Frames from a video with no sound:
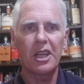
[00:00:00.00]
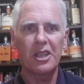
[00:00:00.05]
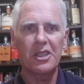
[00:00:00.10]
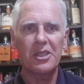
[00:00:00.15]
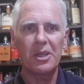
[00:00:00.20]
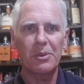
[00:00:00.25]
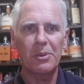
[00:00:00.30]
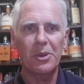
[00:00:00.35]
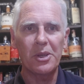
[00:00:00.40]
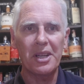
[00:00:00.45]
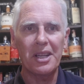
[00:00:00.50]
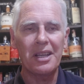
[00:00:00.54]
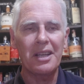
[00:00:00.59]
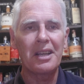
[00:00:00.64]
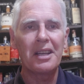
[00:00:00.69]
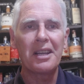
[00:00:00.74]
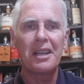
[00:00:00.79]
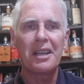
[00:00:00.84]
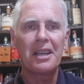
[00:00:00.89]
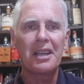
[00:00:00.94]
salt water
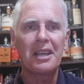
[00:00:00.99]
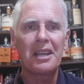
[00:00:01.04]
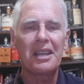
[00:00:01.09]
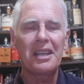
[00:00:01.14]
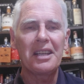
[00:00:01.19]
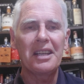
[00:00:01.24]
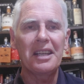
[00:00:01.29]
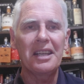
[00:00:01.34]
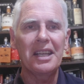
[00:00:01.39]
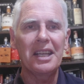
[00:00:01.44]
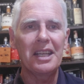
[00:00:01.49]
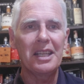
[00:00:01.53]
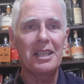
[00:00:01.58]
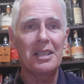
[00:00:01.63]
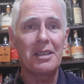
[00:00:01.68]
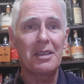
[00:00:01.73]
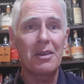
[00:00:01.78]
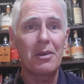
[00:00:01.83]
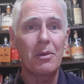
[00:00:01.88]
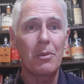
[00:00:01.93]

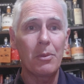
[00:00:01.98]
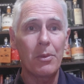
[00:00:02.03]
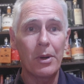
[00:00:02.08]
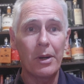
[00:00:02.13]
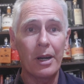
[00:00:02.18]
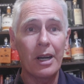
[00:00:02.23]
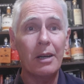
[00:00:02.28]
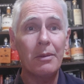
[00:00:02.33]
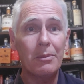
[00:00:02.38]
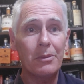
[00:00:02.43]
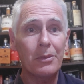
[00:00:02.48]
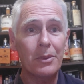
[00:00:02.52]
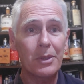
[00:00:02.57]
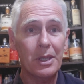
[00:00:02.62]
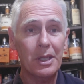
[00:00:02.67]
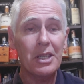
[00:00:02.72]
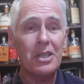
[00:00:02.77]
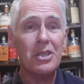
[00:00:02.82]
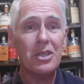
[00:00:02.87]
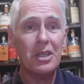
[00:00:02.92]
in where
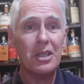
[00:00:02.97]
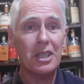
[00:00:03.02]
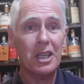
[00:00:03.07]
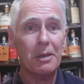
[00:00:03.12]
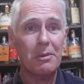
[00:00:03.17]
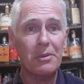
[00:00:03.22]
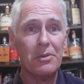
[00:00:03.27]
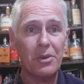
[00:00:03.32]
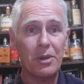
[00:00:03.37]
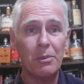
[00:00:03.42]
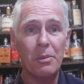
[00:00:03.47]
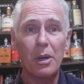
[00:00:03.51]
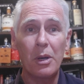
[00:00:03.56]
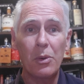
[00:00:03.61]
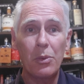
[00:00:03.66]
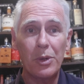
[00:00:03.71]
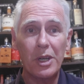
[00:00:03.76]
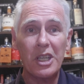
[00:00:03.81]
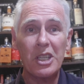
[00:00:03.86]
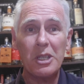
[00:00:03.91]
this gin comes from
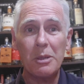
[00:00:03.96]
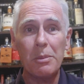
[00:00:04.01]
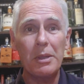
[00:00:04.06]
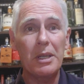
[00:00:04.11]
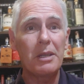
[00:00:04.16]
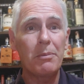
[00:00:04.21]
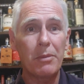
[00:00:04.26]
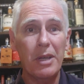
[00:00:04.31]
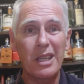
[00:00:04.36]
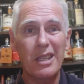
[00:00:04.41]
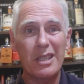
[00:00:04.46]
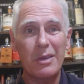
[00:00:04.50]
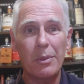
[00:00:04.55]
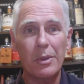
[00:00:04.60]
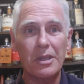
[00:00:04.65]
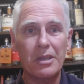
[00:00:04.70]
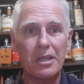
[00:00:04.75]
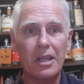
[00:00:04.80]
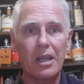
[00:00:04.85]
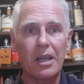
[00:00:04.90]
would actually be in
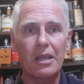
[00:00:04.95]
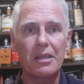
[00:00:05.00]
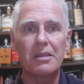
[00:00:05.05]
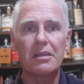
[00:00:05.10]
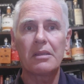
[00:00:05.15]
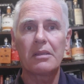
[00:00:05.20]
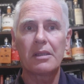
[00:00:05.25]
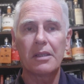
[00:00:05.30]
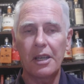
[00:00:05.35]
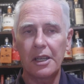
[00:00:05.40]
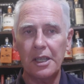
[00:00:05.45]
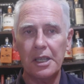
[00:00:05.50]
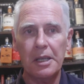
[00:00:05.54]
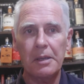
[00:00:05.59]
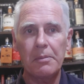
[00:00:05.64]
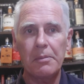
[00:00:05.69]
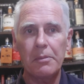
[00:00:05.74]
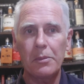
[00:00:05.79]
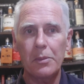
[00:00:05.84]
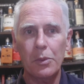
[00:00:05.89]
someone's glass.
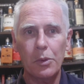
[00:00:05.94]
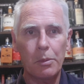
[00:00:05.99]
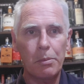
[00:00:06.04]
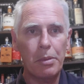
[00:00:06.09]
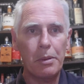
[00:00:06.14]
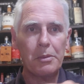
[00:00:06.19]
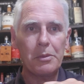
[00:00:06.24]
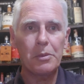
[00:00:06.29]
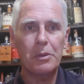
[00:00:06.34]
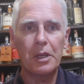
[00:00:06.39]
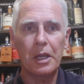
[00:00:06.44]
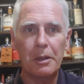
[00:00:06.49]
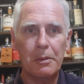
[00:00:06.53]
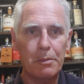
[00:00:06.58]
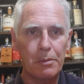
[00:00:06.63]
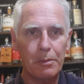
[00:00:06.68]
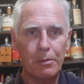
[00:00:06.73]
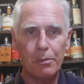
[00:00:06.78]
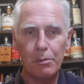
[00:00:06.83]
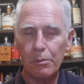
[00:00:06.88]
Okay? Or perhaps when they
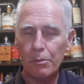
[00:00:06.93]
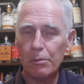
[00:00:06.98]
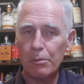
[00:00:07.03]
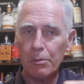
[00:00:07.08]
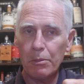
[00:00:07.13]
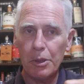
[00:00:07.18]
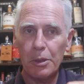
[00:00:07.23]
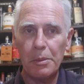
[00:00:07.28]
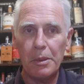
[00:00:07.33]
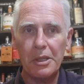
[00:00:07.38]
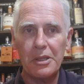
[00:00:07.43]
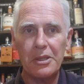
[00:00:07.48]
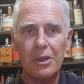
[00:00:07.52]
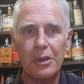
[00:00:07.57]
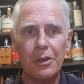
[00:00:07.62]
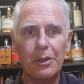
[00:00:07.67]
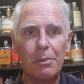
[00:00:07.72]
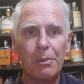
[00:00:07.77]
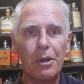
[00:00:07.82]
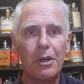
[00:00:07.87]
put a bit of
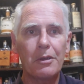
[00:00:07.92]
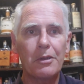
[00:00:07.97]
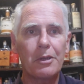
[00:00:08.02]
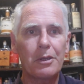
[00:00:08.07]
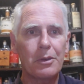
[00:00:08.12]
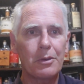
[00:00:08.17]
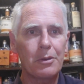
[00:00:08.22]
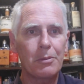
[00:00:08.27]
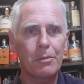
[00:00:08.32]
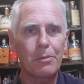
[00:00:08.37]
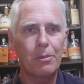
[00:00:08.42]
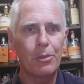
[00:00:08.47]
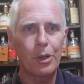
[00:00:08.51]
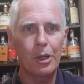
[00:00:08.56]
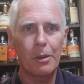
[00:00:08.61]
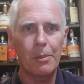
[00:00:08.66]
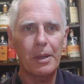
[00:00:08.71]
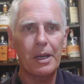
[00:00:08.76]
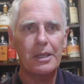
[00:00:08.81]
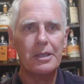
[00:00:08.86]
salt in the pot to
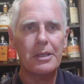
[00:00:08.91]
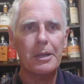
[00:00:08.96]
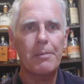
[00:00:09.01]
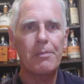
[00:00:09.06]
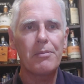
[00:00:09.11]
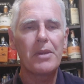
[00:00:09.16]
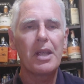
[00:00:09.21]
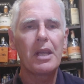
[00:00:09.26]
boil the pasta.